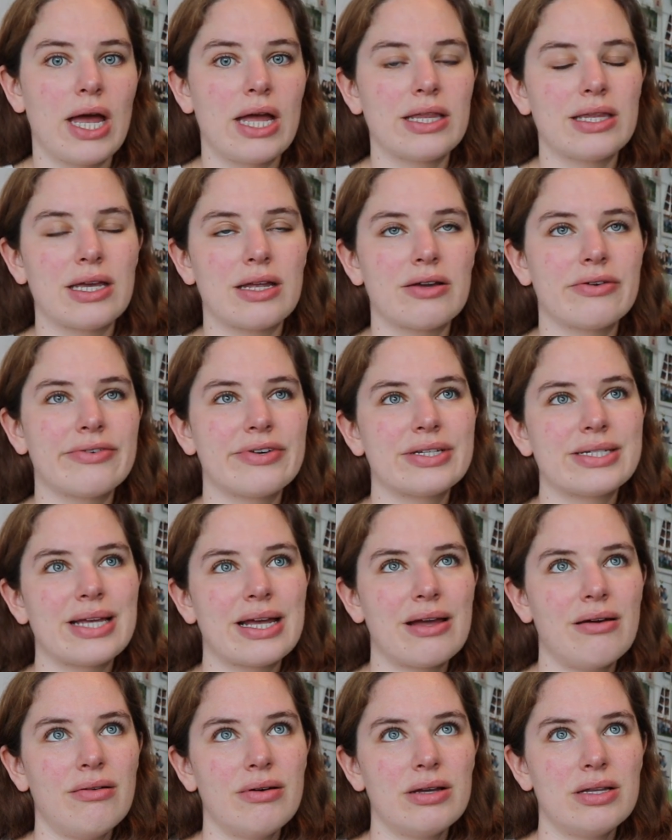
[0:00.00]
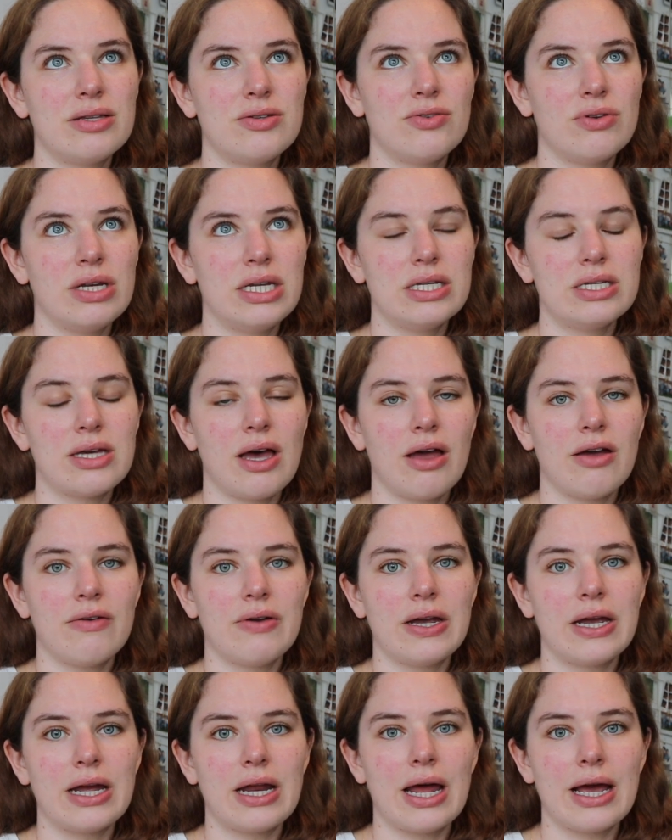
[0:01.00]
and then I was like, oh, it's really
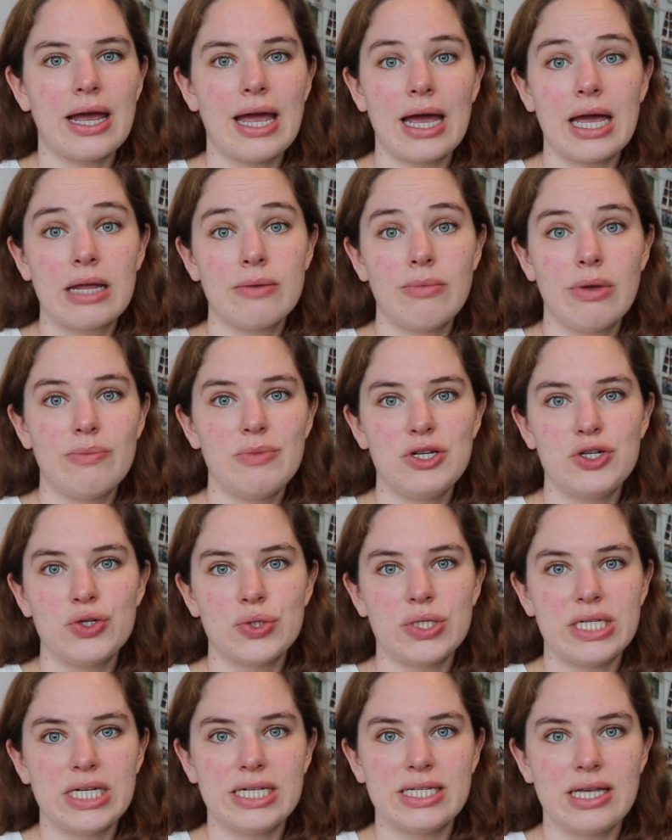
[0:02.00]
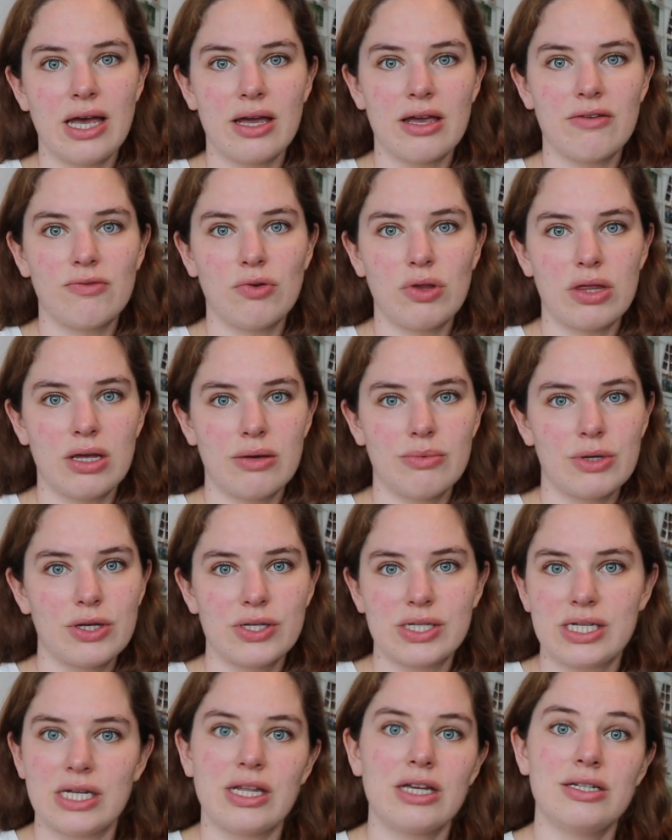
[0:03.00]
tiring, like I can maybe just zigzag everything,
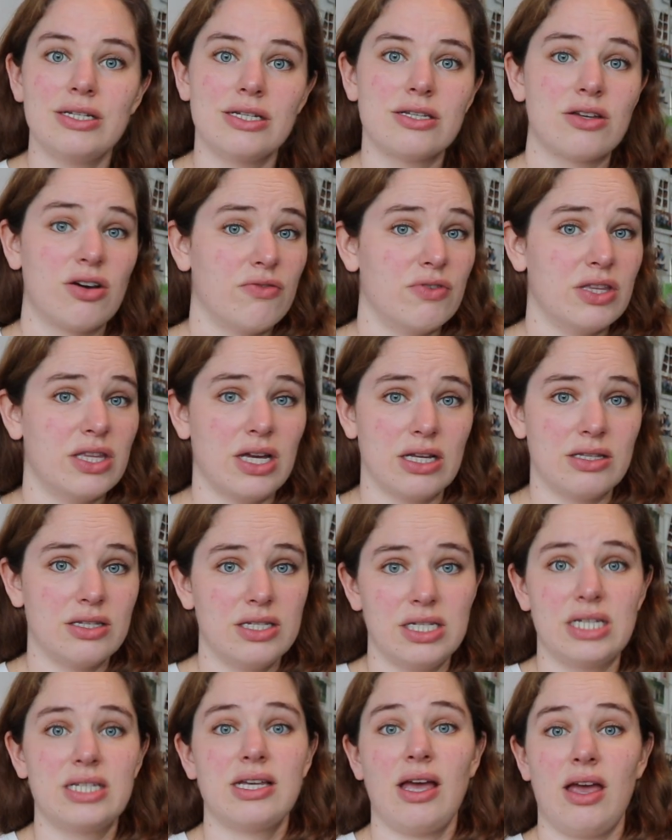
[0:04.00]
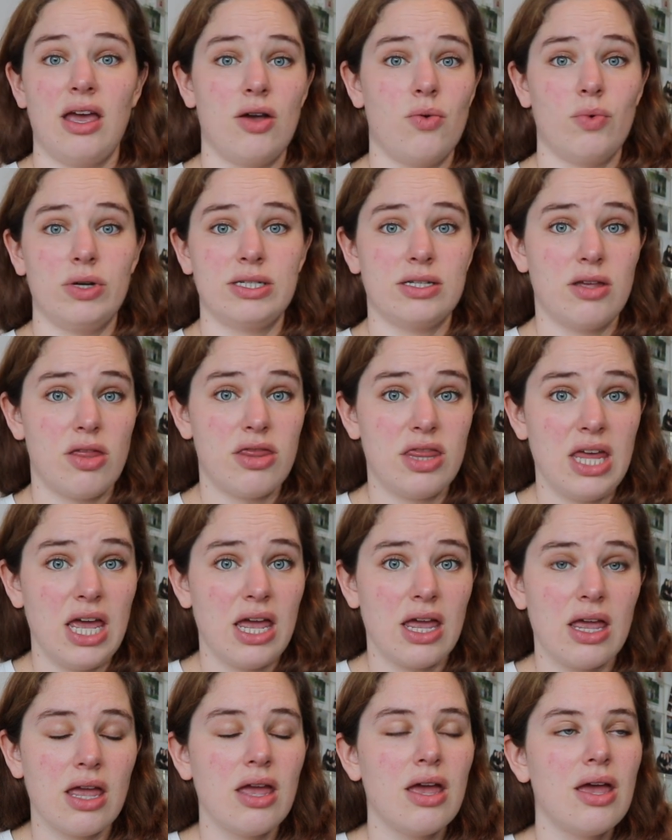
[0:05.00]
because then I discovered that zigzagging was a
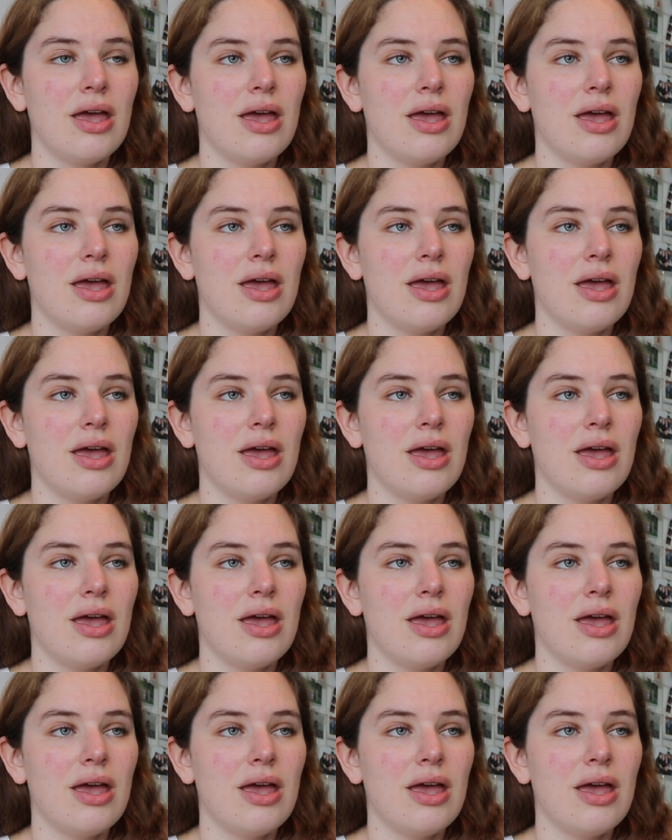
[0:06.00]
thing.